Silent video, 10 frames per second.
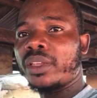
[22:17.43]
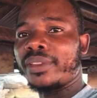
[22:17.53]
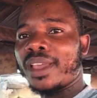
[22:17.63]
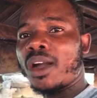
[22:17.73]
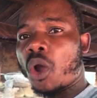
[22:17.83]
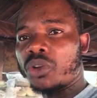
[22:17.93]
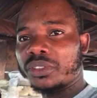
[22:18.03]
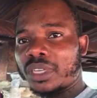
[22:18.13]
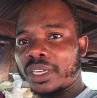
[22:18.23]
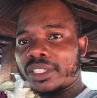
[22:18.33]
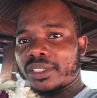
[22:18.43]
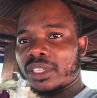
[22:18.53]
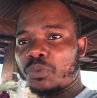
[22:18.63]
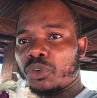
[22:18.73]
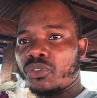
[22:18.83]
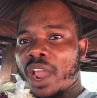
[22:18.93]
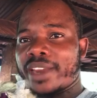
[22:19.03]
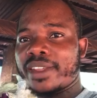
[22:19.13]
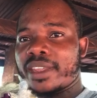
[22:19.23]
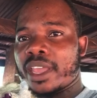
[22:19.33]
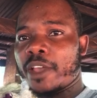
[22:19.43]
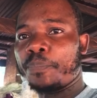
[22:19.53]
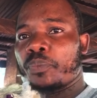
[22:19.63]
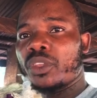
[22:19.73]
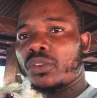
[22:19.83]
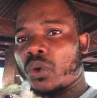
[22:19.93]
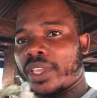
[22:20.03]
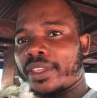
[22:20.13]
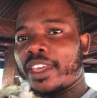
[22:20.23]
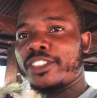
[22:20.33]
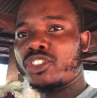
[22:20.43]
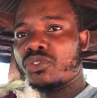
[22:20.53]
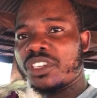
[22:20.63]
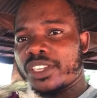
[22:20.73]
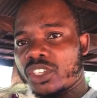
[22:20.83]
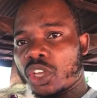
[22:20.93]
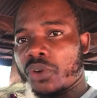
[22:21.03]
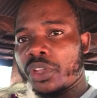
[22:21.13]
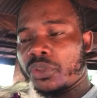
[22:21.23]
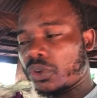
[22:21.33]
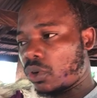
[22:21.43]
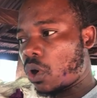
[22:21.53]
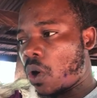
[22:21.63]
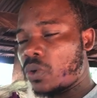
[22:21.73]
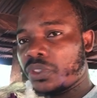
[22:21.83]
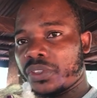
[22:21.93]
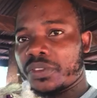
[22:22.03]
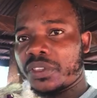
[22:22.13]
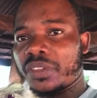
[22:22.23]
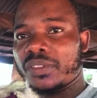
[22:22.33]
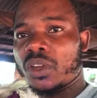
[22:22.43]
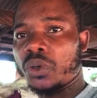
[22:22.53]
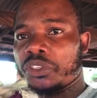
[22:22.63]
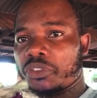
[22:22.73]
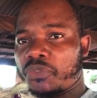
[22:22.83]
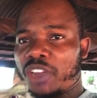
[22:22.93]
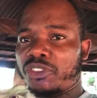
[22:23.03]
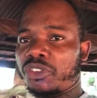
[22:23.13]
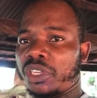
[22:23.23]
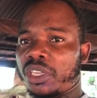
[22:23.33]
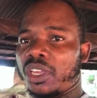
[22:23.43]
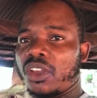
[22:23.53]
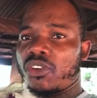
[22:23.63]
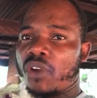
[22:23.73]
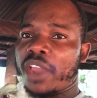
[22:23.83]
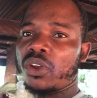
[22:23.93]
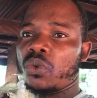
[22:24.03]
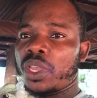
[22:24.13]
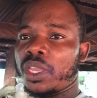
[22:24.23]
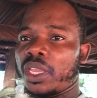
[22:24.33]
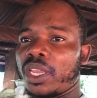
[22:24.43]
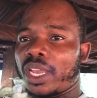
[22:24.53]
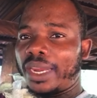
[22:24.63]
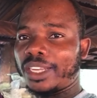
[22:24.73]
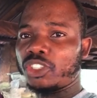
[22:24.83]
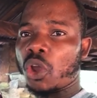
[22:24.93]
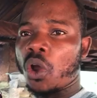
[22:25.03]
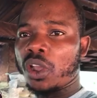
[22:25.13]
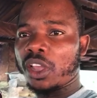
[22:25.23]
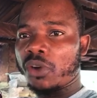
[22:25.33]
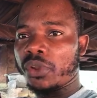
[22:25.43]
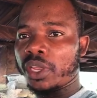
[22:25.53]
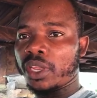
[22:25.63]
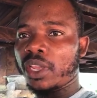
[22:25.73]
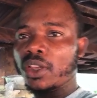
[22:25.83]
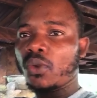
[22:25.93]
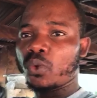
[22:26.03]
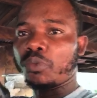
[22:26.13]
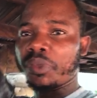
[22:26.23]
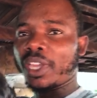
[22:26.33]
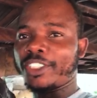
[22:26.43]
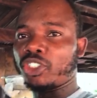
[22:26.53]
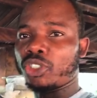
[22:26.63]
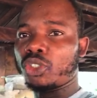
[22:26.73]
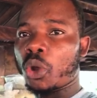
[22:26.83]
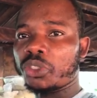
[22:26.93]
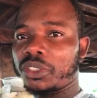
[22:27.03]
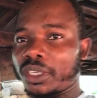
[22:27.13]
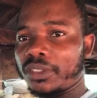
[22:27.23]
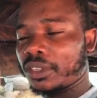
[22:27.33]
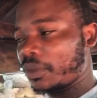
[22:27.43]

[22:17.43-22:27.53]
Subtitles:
their contact number right here, so in case you need Gari, you can call this center or this factory right away, and then your Gari will be at your doorstep.